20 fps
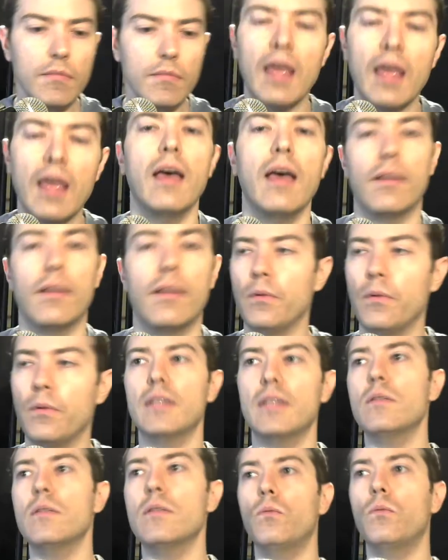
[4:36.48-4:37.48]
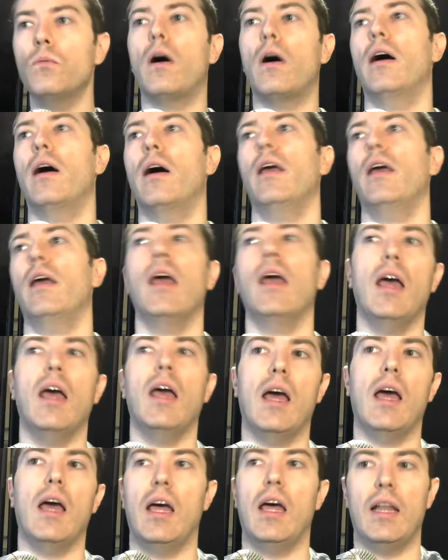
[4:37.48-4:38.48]
The reason why,
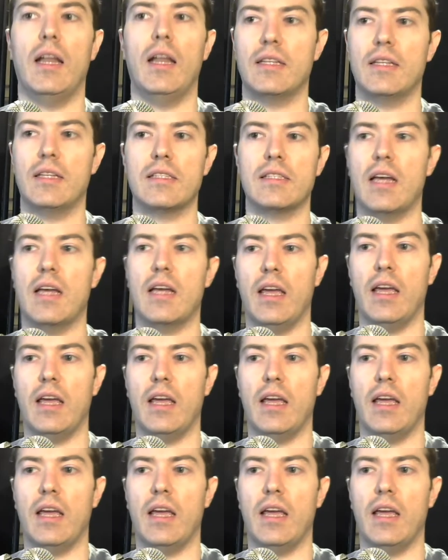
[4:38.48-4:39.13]
let's say,